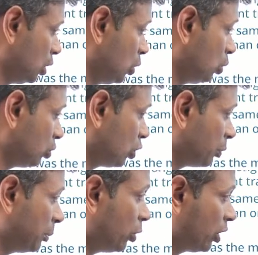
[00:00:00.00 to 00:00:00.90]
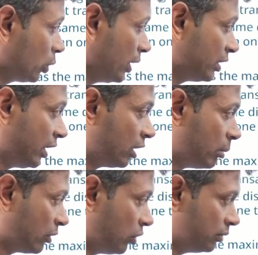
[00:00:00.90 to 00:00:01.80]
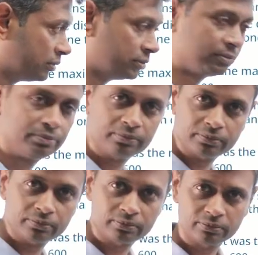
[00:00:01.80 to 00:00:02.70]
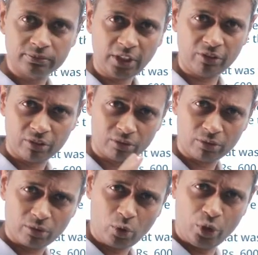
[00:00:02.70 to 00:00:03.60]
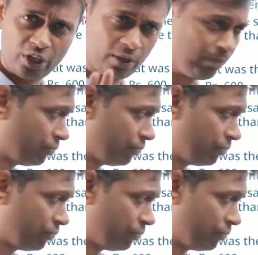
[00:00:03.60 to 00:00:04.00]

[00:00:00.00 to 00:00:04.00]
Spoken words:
2000 rupee product, you'll get 300 bucks off. Nice, good deal.